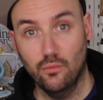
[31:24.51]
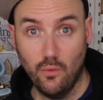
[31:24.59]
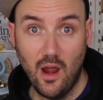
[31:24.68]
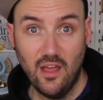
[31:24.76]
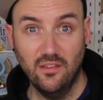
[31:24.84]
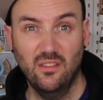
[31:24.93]
the
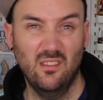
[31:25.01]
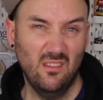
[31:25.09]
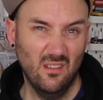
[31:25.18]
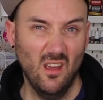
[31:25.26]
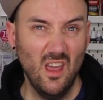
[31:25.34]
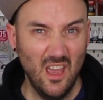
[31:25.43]

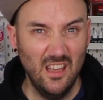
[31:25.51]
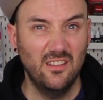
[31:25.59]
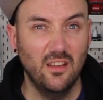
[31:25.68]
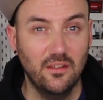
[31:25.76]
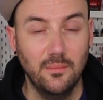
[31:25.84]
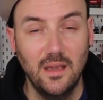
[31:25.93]
rest, it
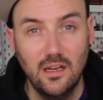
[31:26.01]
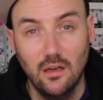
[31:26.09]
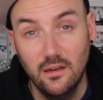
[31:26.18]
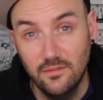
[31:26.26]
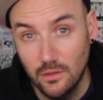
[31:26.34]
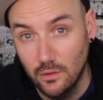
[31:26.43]
does make
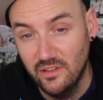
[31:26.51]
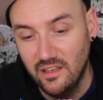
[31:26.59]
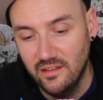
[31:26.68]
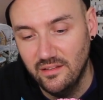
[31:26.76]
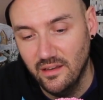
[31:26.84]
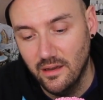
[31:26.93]
life a lot
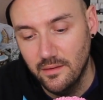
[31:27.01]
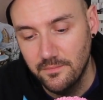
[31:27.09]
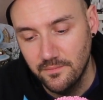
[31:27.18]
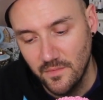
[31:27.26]
easier.